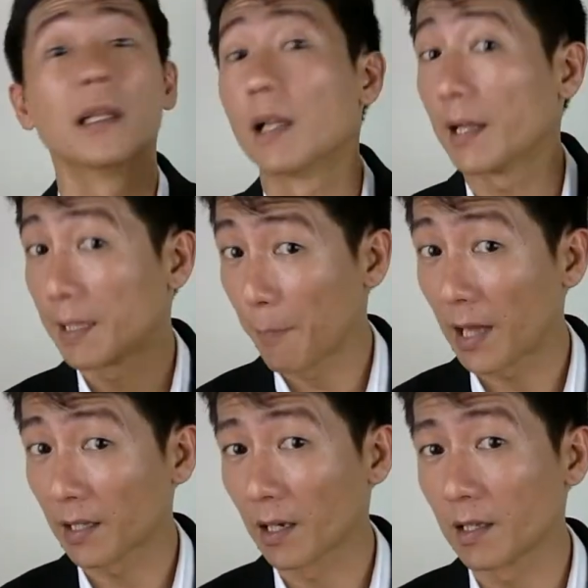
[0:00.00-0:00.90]
that
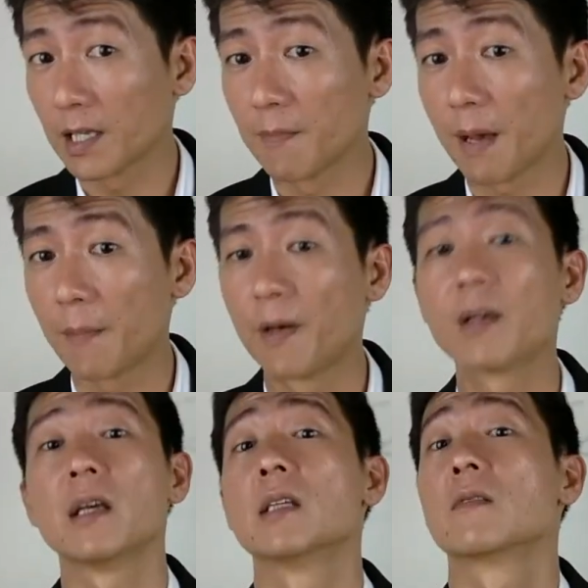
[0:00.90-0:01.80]
particular team member
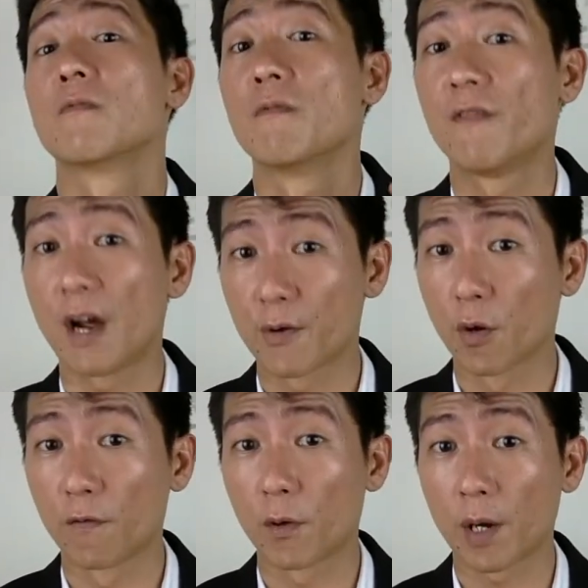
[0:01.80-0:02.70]
is very
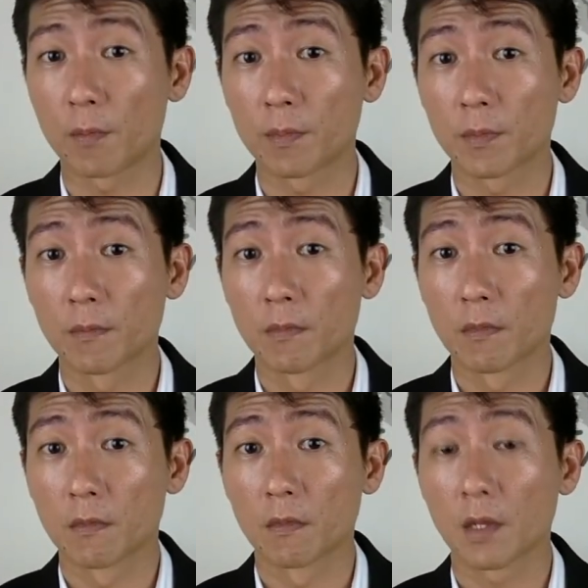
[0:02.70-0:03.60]
overwhelmed,
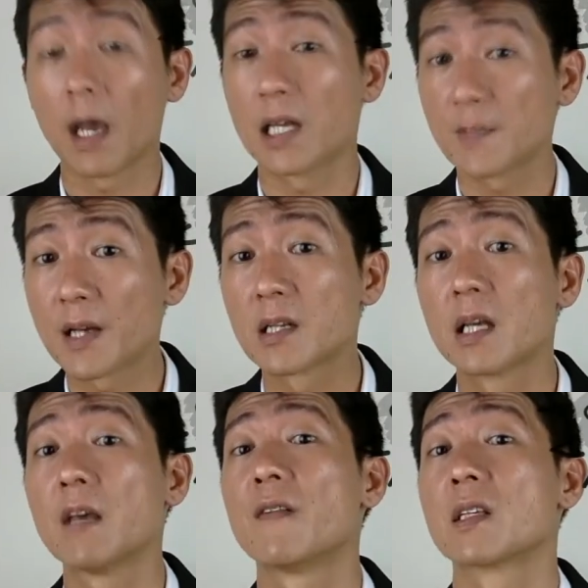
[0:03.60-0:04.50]
especially if it's